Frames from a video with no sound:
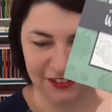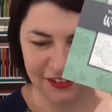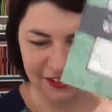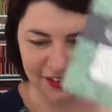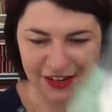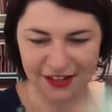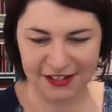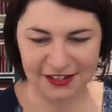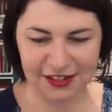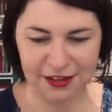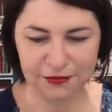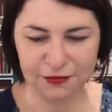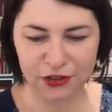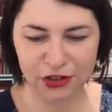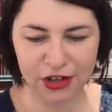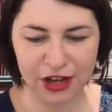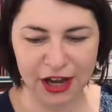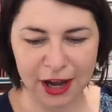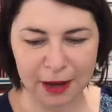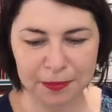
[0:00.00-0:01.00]
Yes, I'm
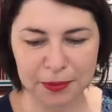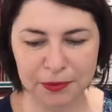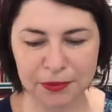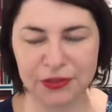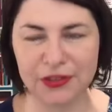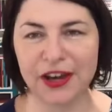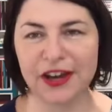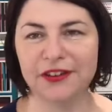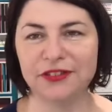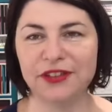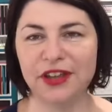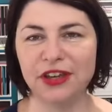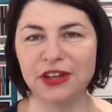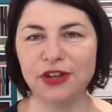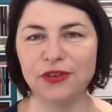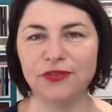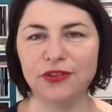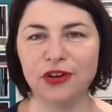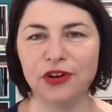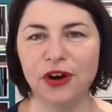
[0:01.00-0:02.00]
very happy with that.
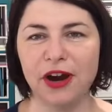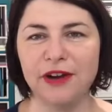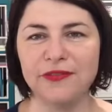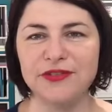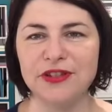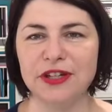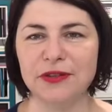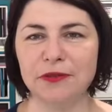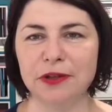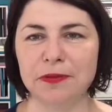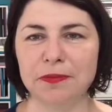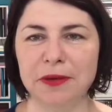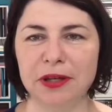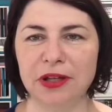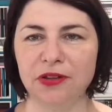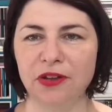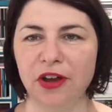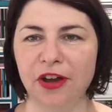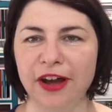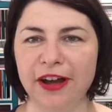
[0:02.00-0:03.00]
Thank you for crafting with me
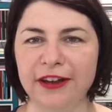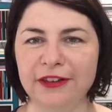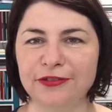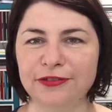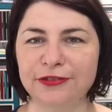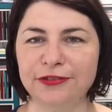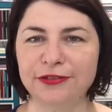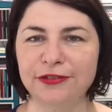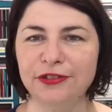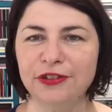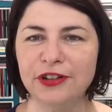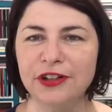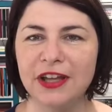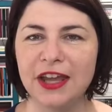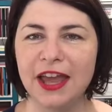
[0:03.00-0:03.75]
live.